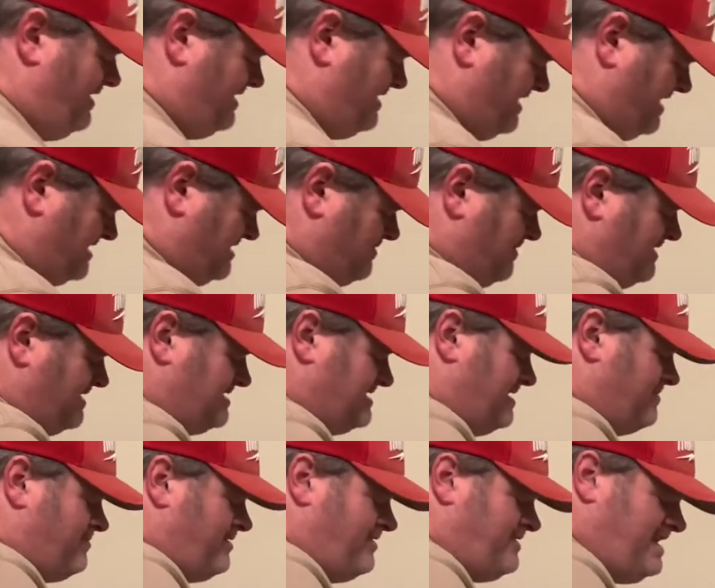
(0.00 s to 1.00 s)
nice because they
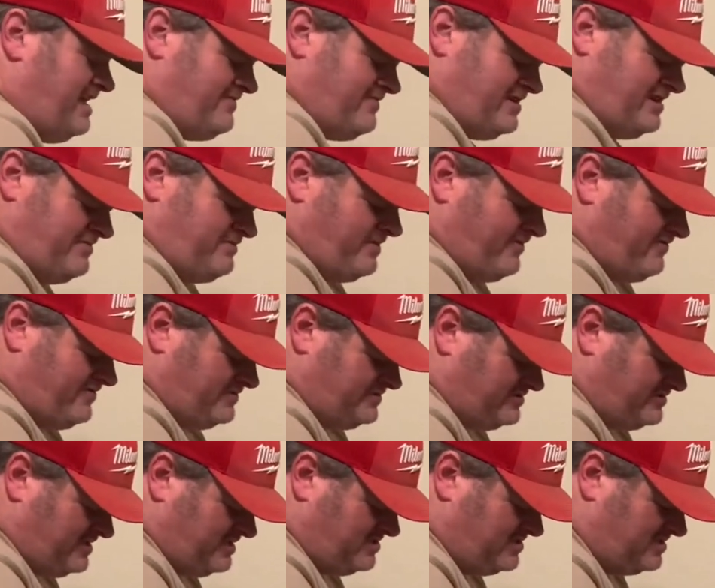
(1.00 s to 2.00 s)
both have HEPA
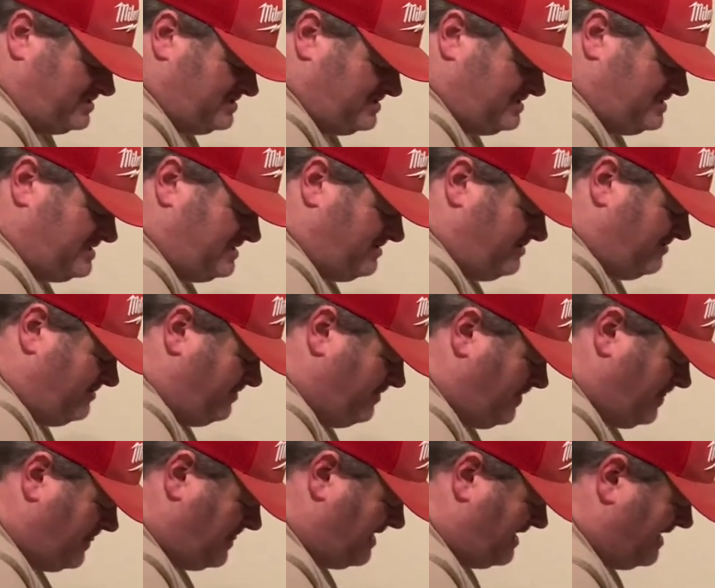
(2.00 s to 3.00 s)
filtration. So
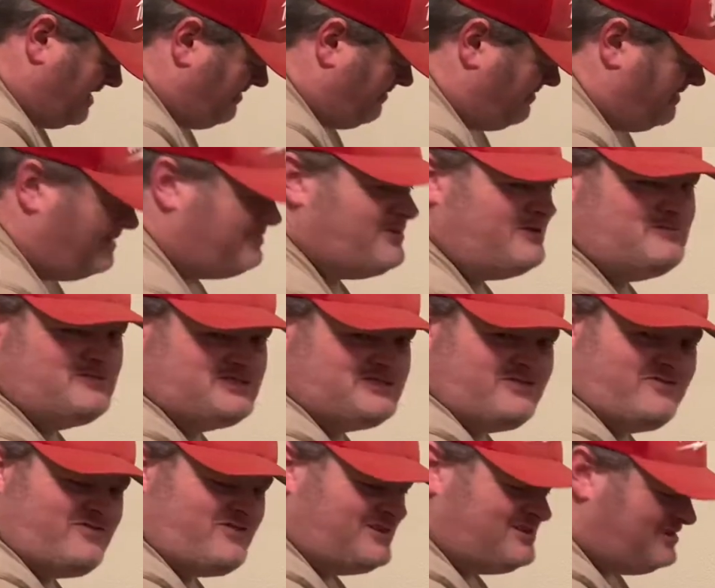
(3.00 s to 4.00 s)
I'm almost afraid to